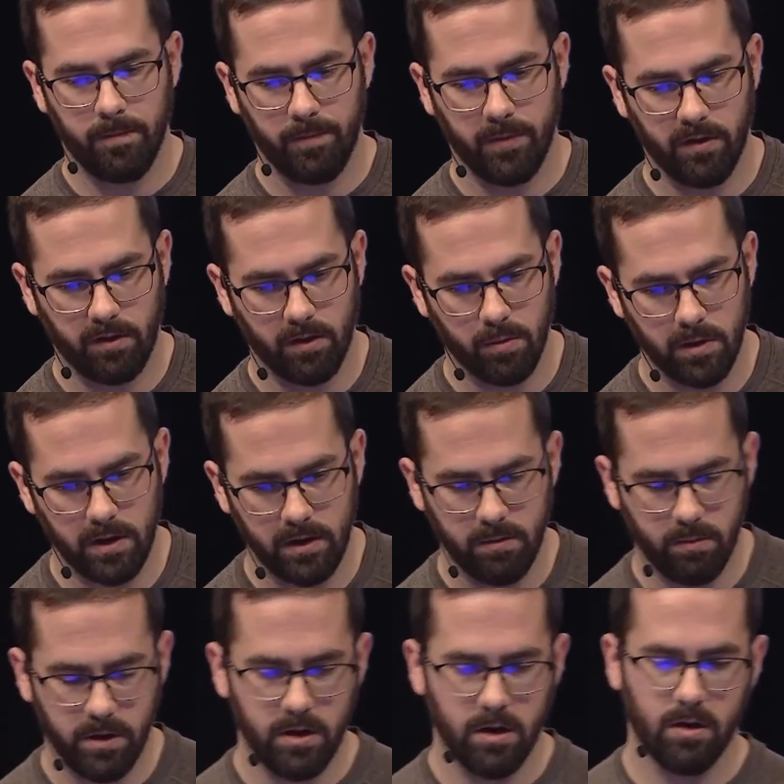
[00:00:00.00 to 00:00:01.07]
So
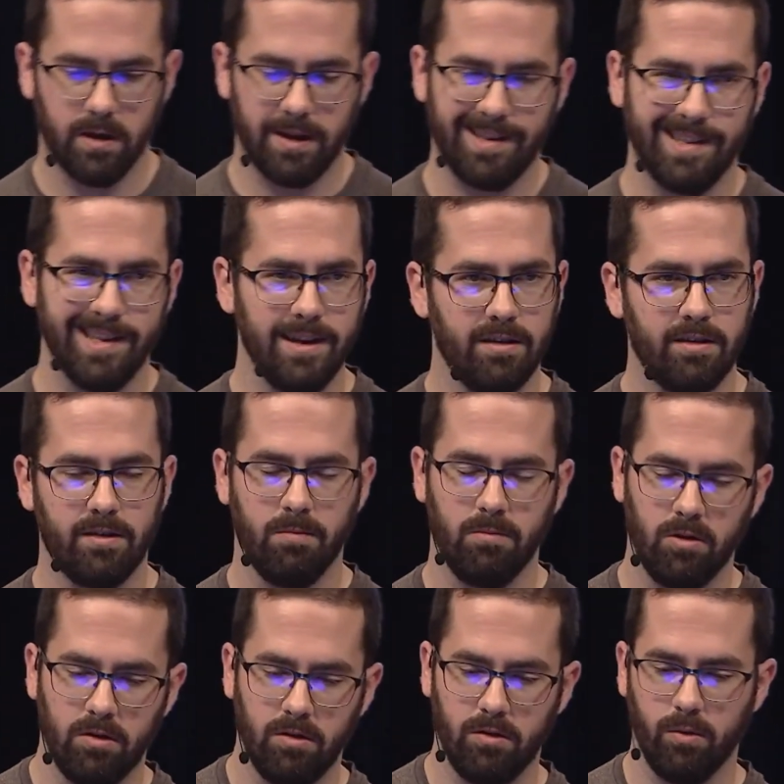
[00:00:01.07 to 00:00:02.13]
we know at least
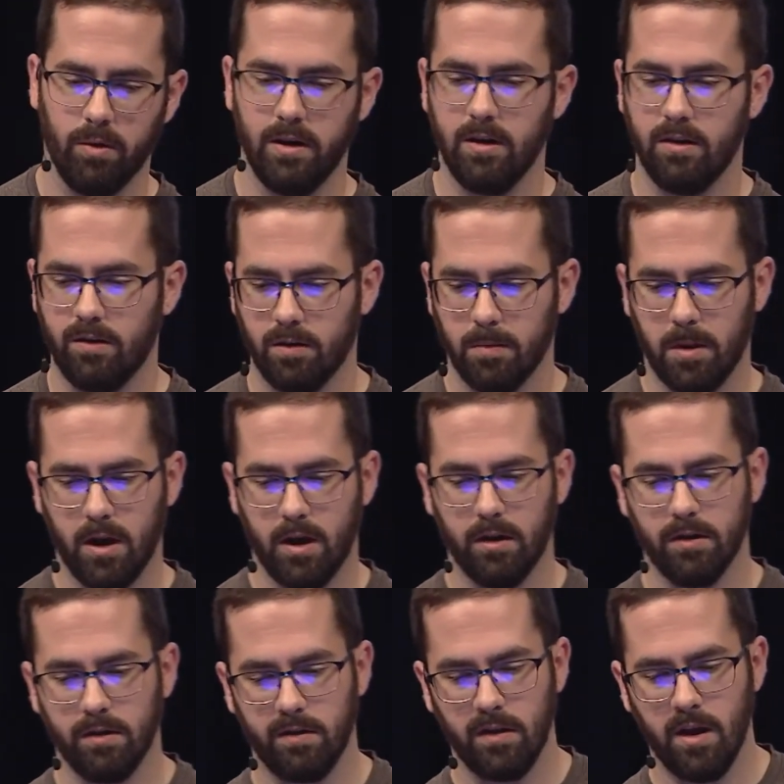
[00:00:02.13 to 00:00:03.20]
20-ish
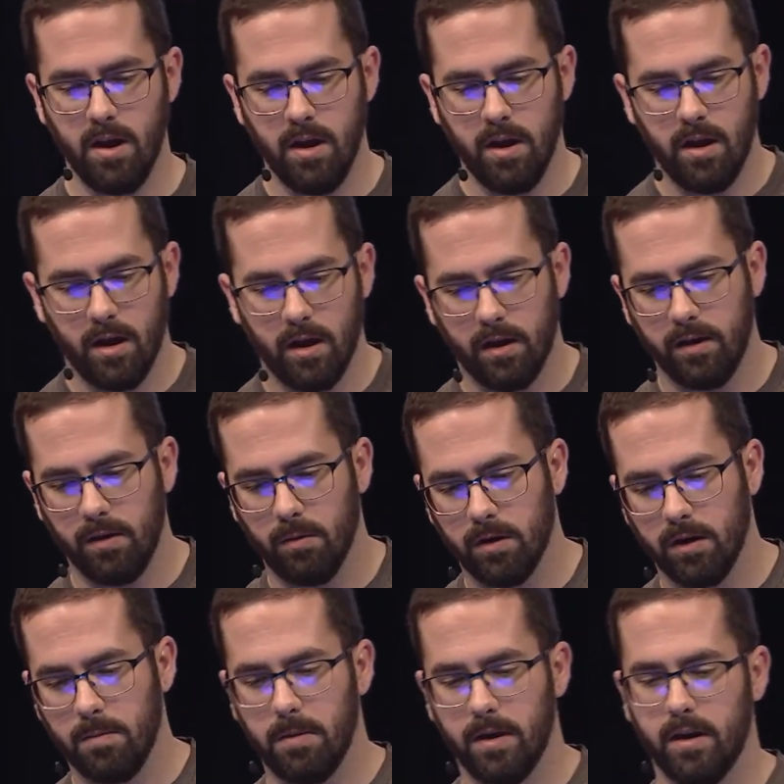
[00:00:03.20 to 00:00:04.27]
suppliers that were
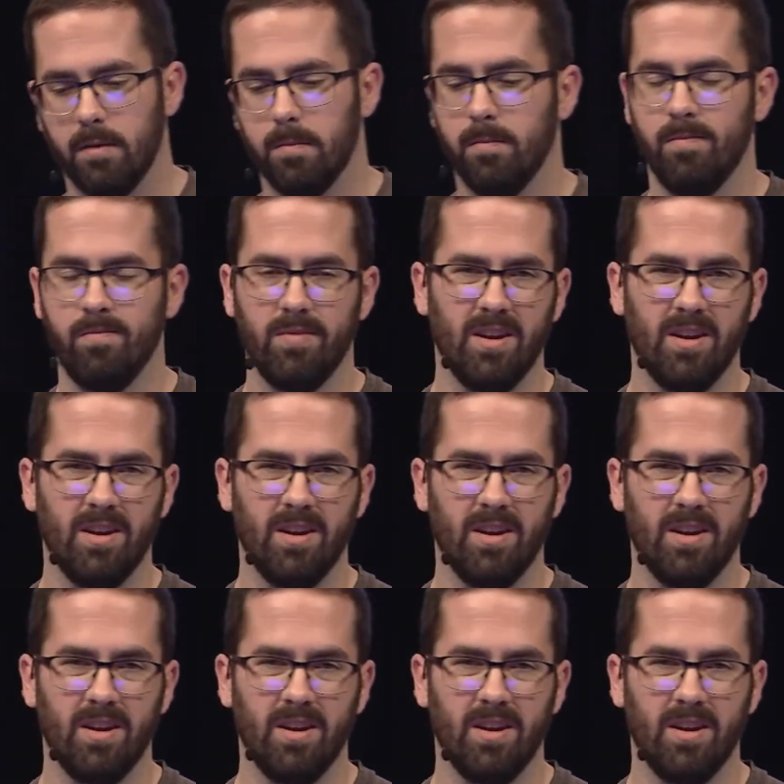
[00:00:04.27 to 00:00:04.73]
hit by them.